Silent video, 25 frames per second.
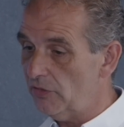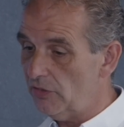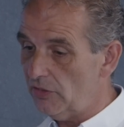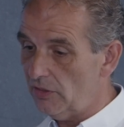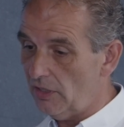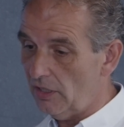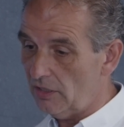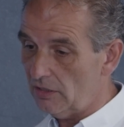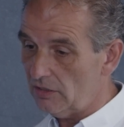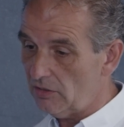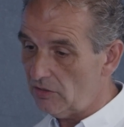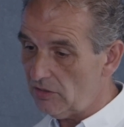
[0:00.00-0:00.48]

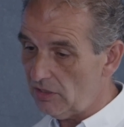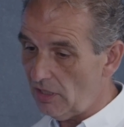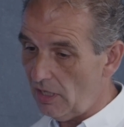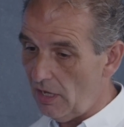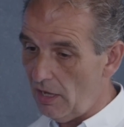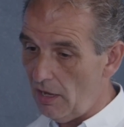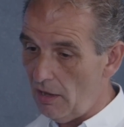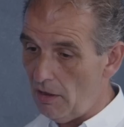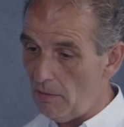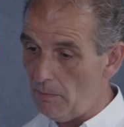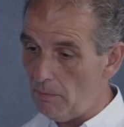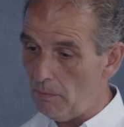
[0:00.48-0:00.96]
that
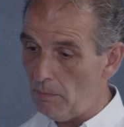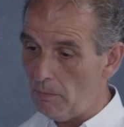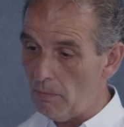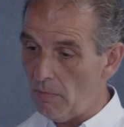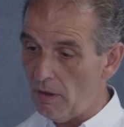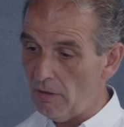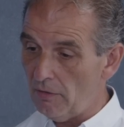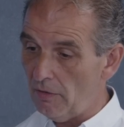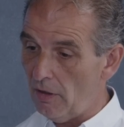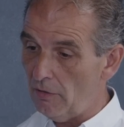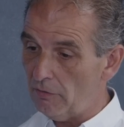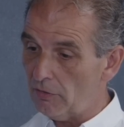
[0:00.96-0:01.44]
um,
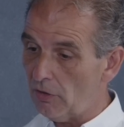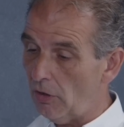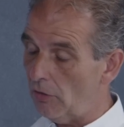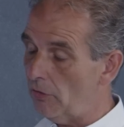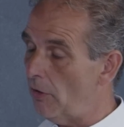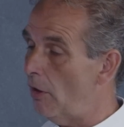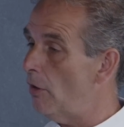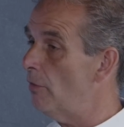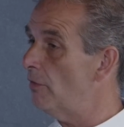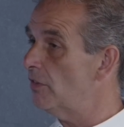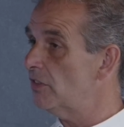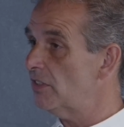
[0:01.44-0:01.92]
have gone
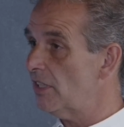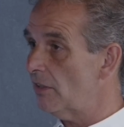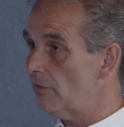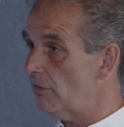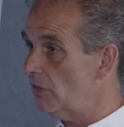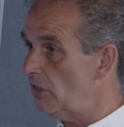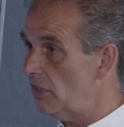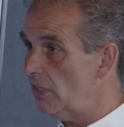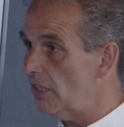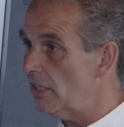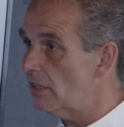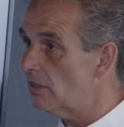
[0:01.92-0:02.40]
over
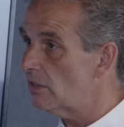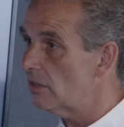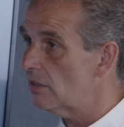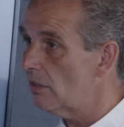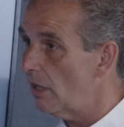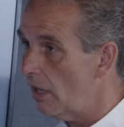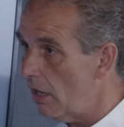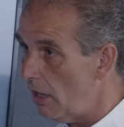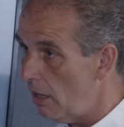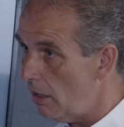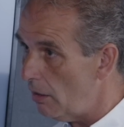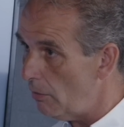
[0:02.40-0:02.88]
seven years
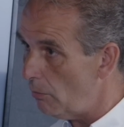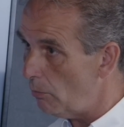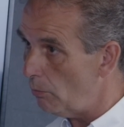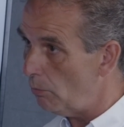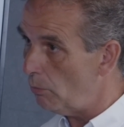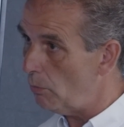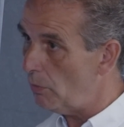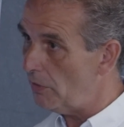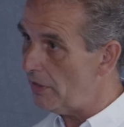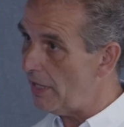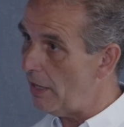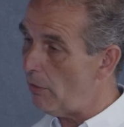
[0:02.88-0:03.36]

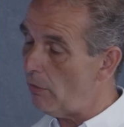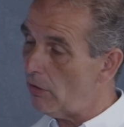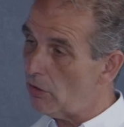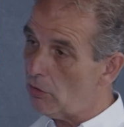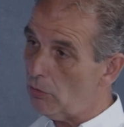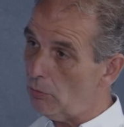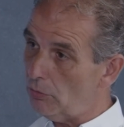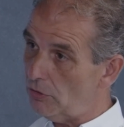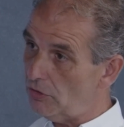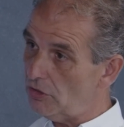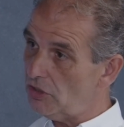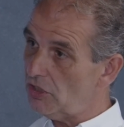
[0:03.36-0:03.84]
um, without a
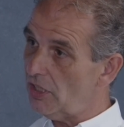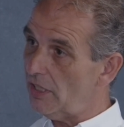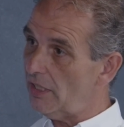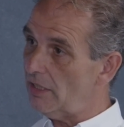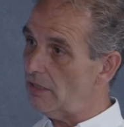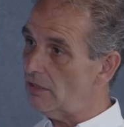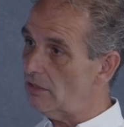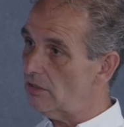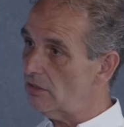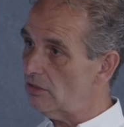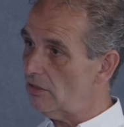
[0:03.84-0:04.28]
coolant change.